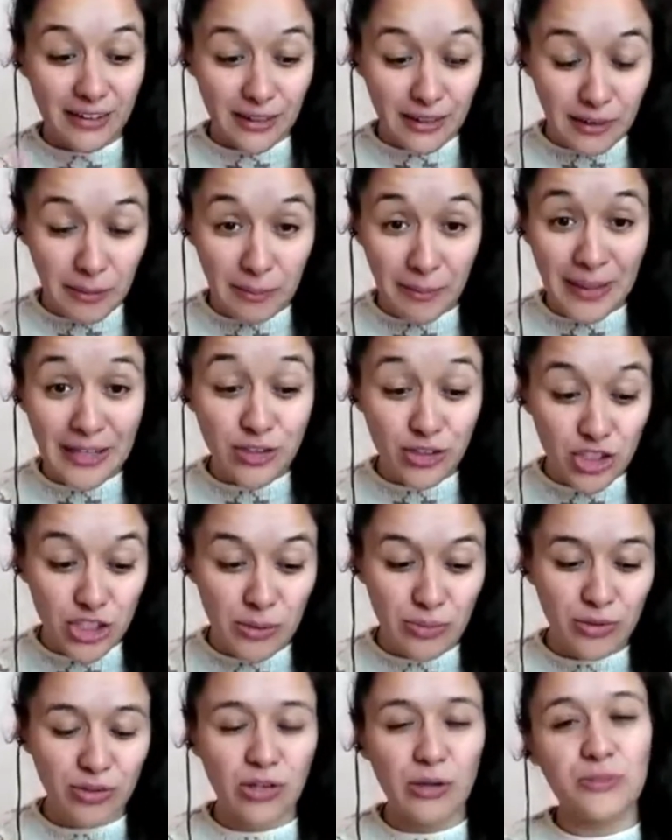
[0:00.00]
mentorship
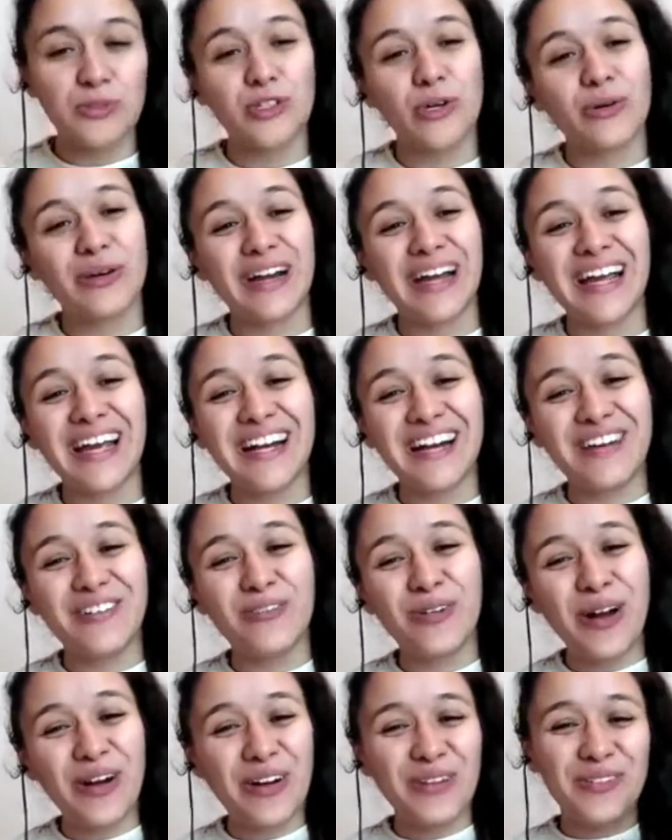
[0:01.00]
groups over here.
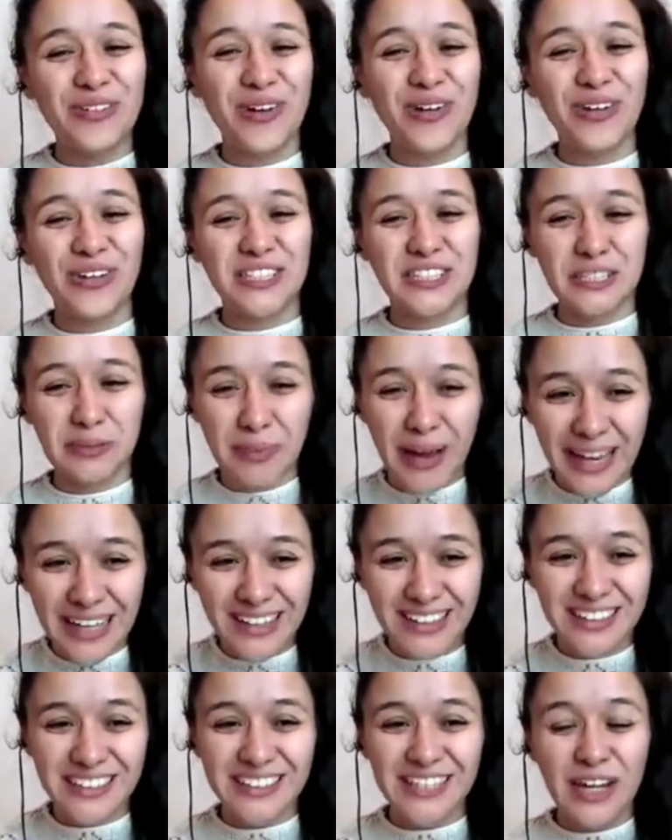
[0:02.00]
Welcome to all the
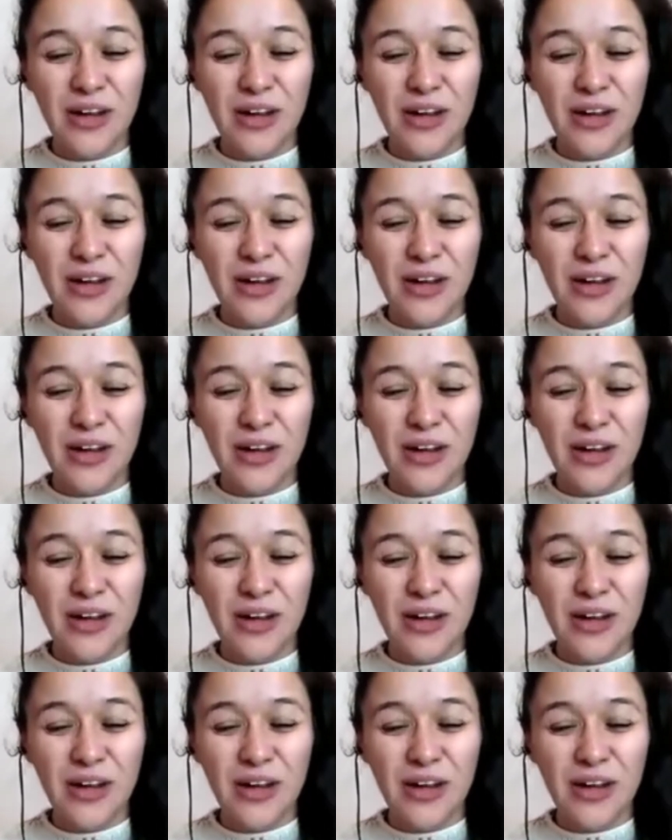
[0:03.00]
smilers.